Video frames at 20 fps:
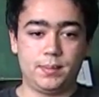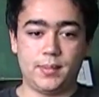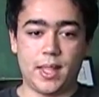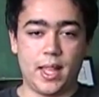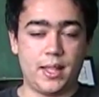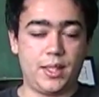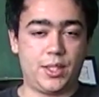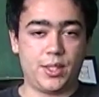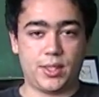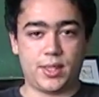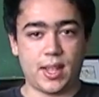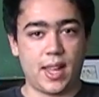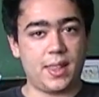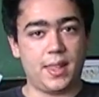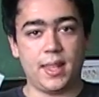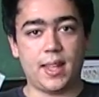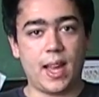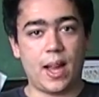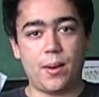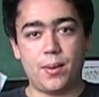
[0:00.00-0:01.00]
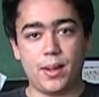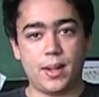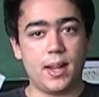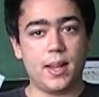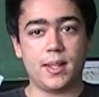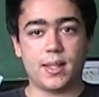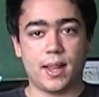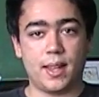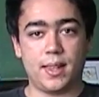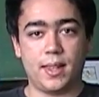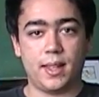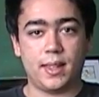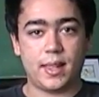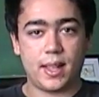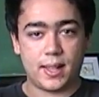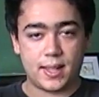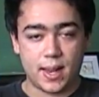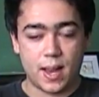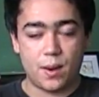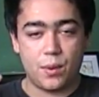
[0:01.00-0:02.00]
It's just, I think, how it is. I think
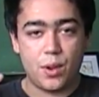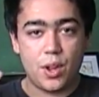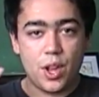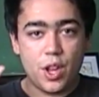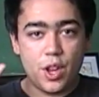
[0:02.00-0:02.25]
that's how